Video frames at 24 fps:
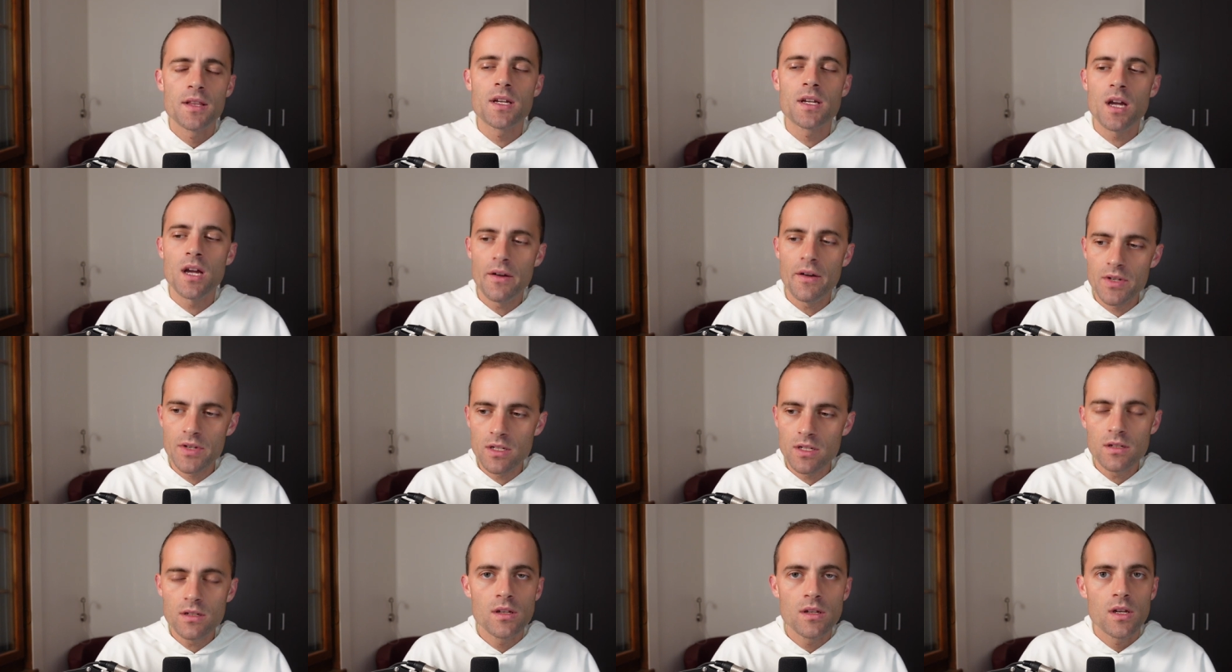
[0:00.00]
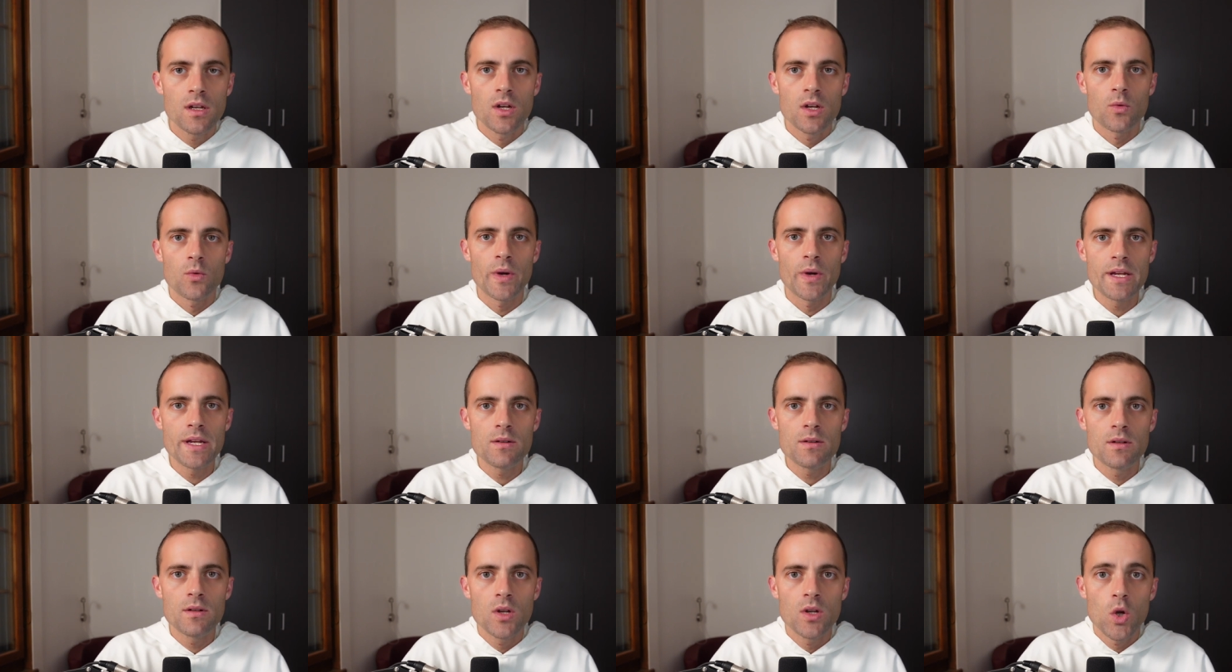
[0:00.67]
The covenant,
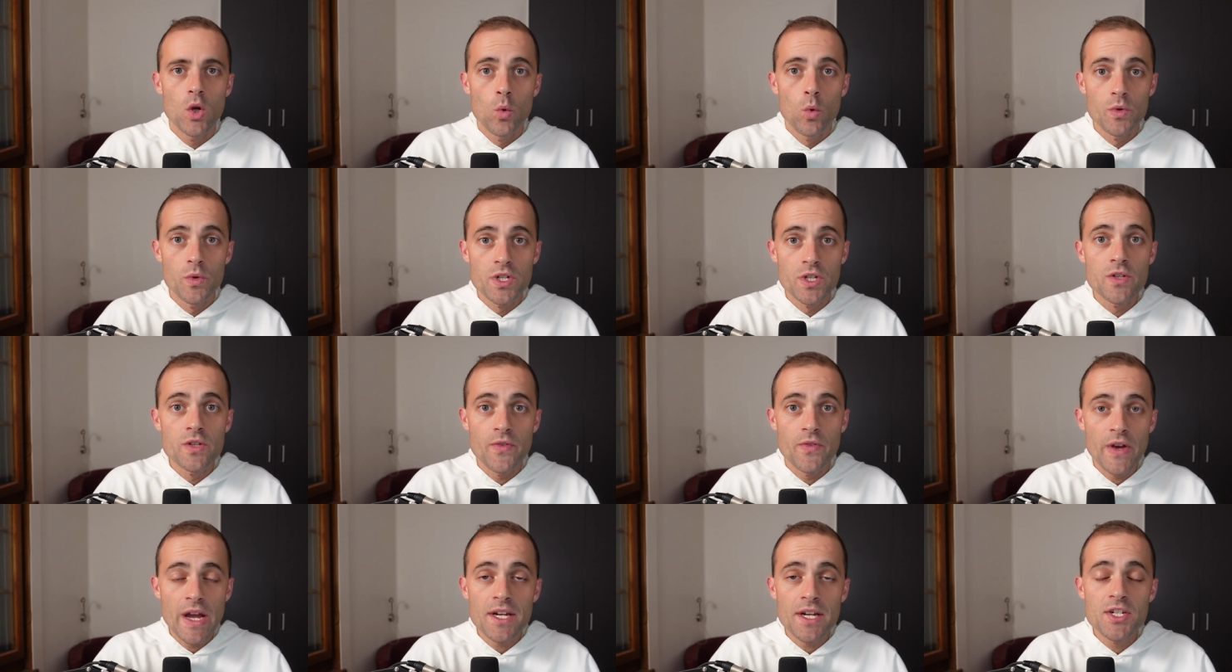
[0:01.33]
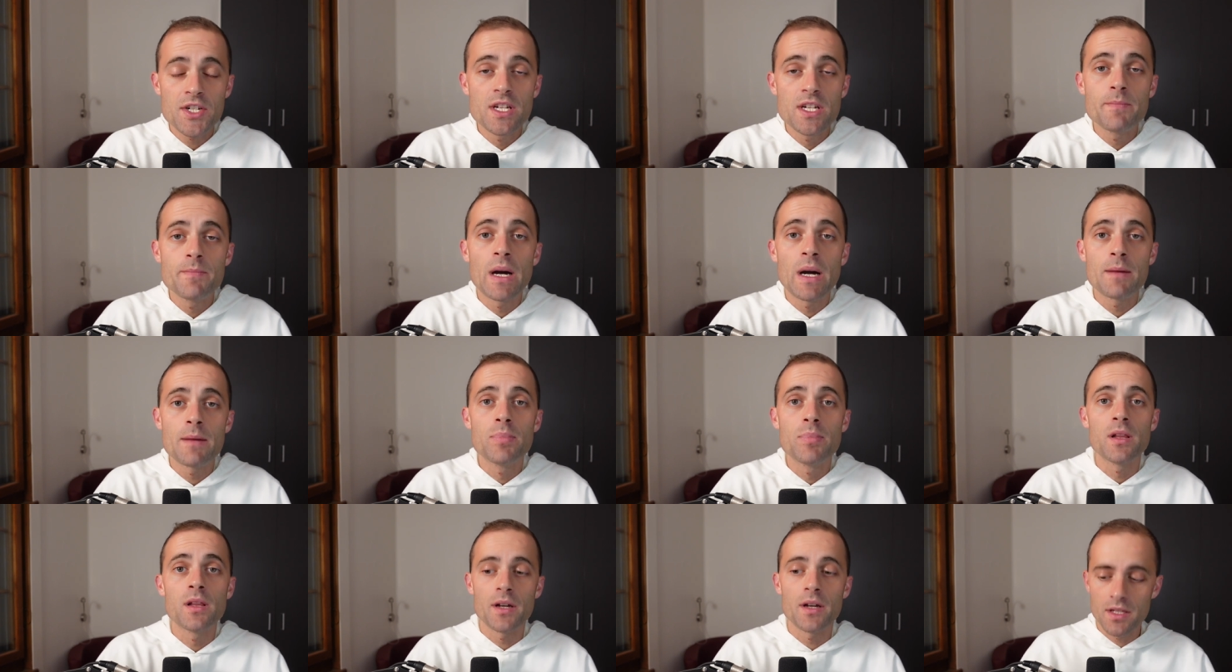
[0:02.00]
right, which is fashioned in
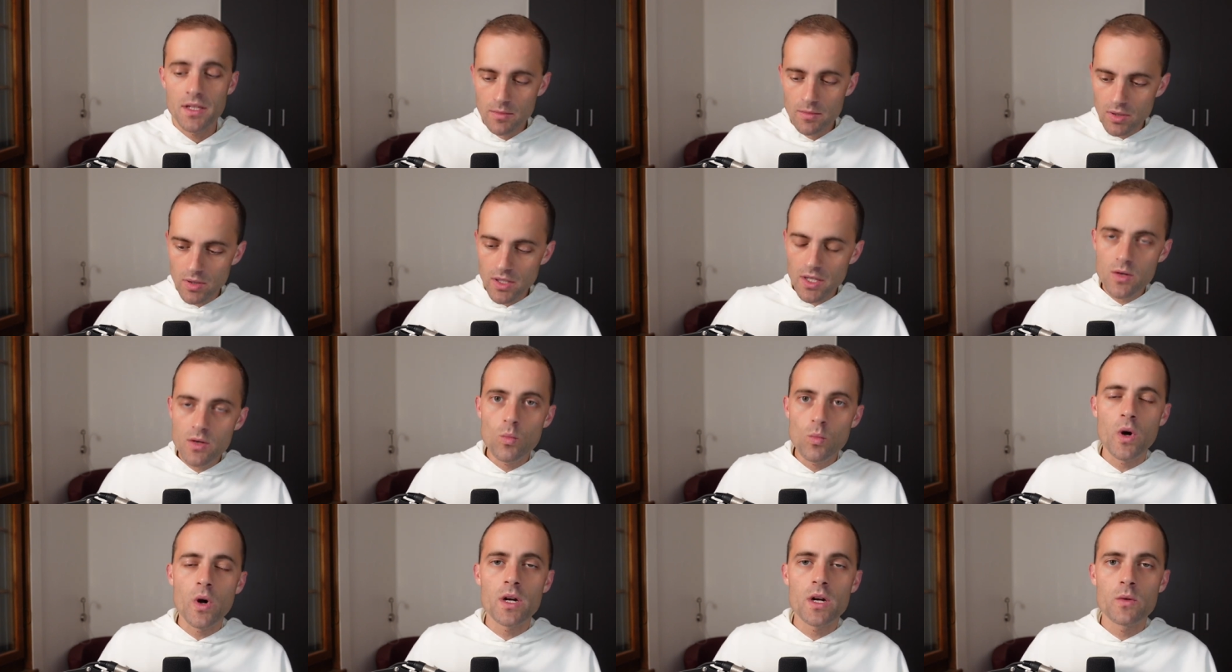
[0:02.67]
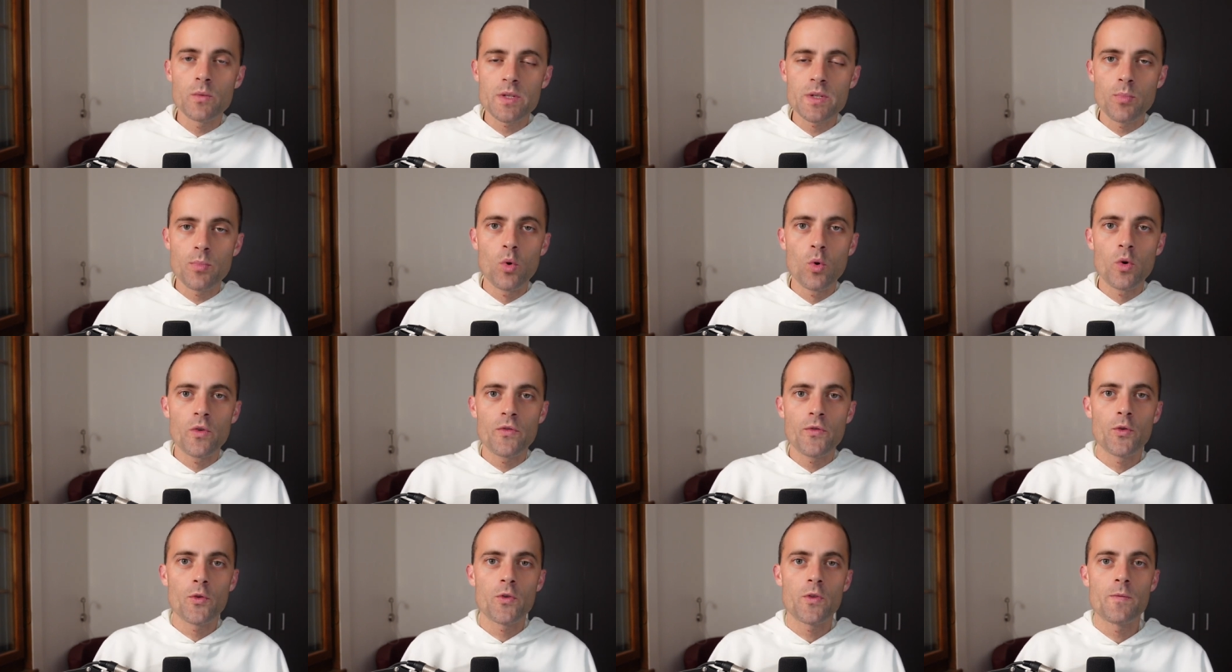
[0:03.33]
my blood, the blood and water which
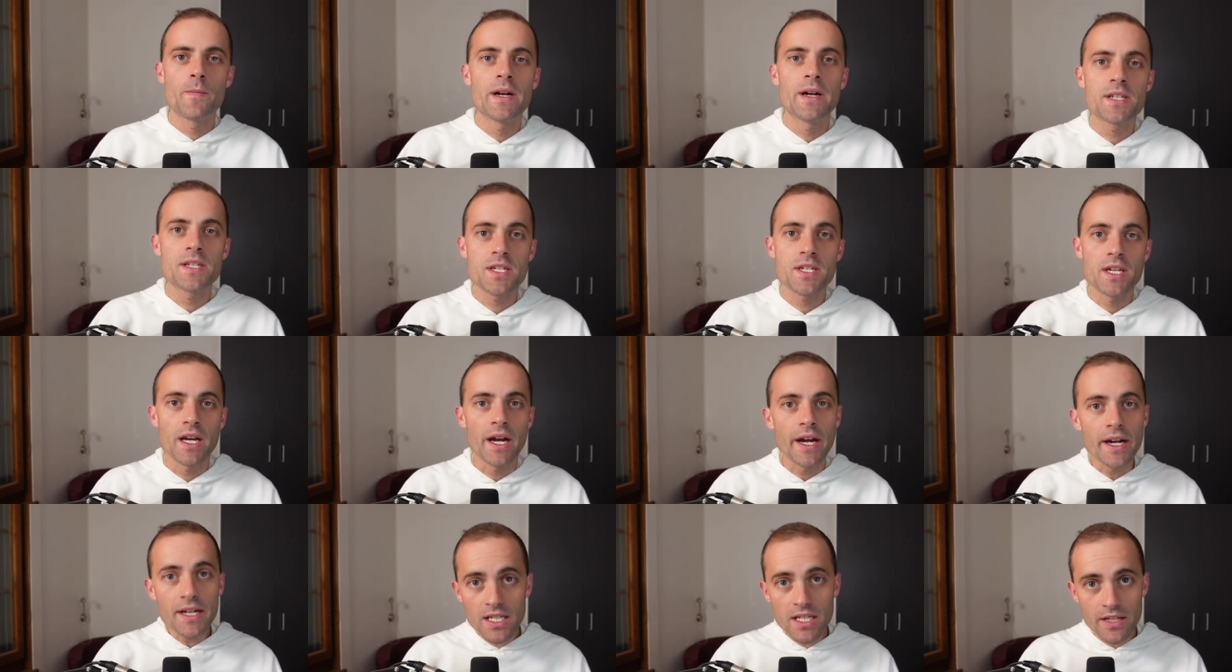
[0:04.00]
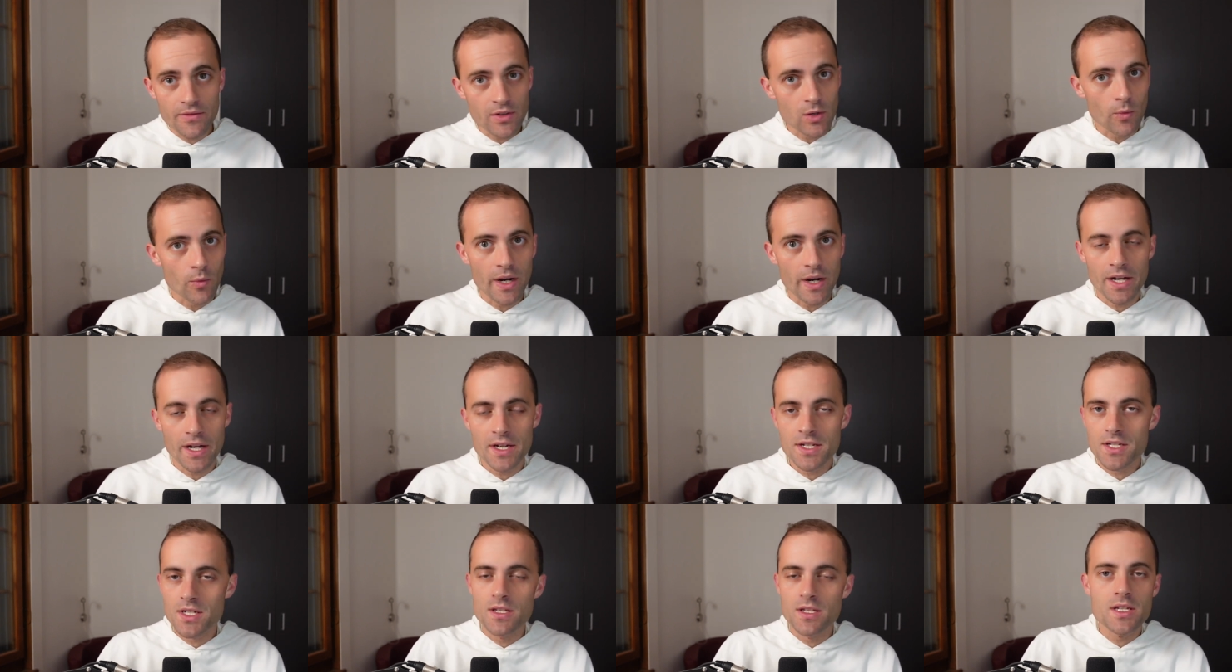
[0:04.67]
poured forth my side, giving
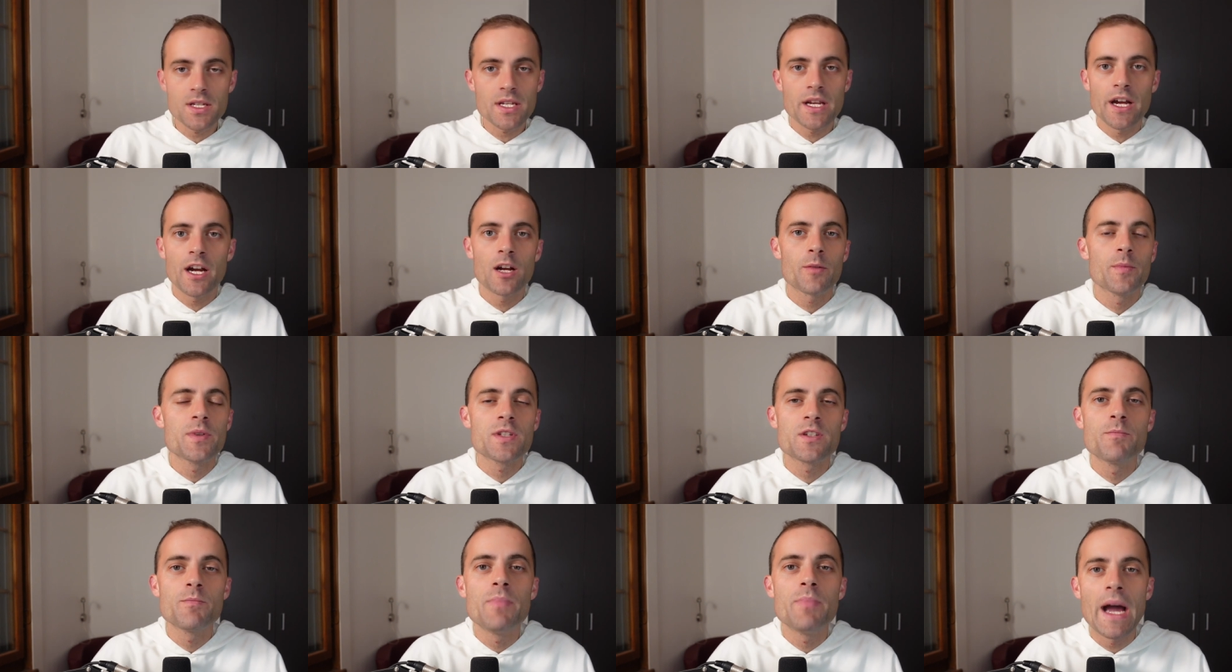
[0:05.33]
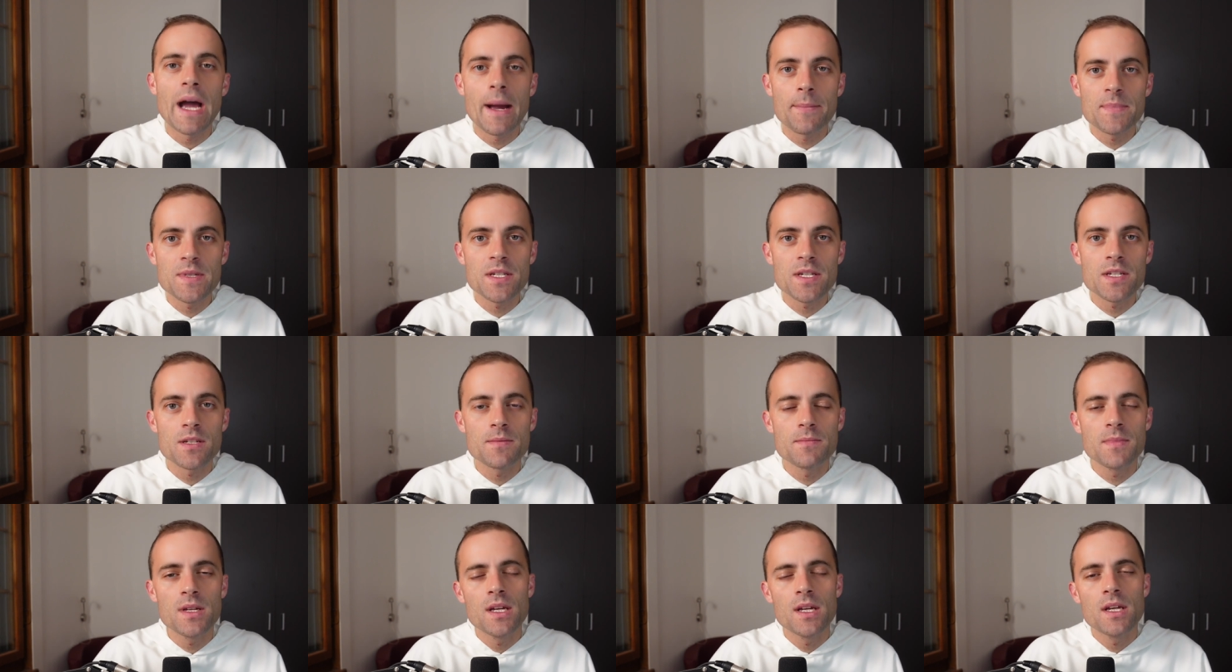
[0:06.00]
rise to the sacraments of
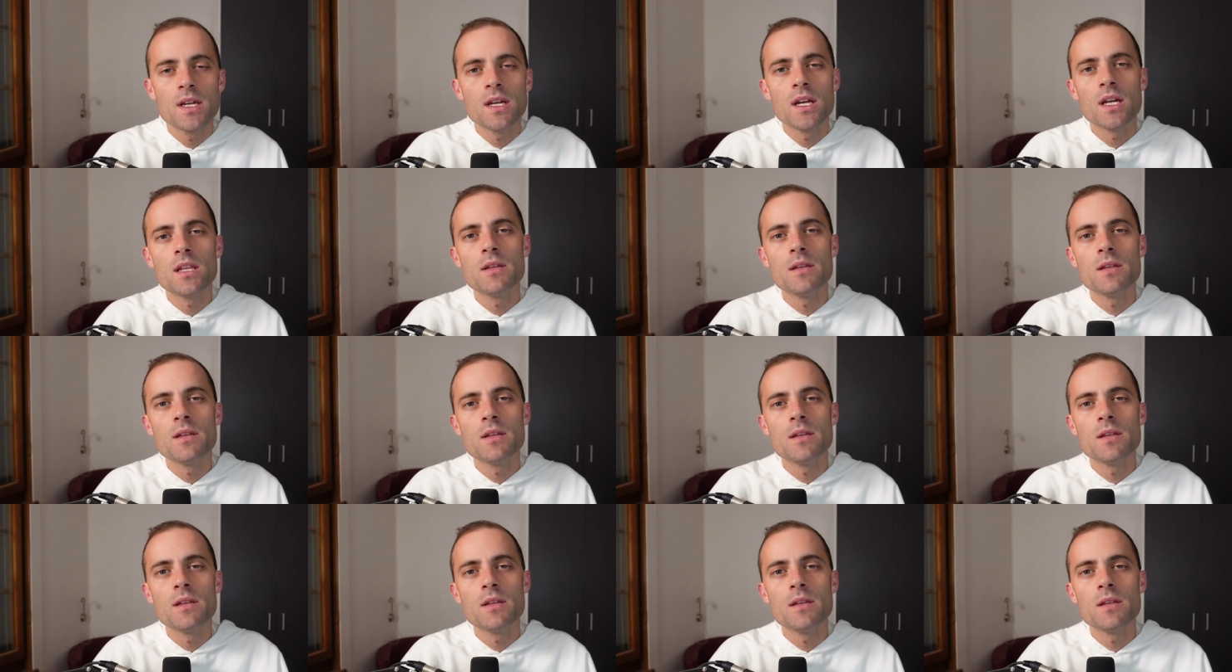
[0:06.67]
baptism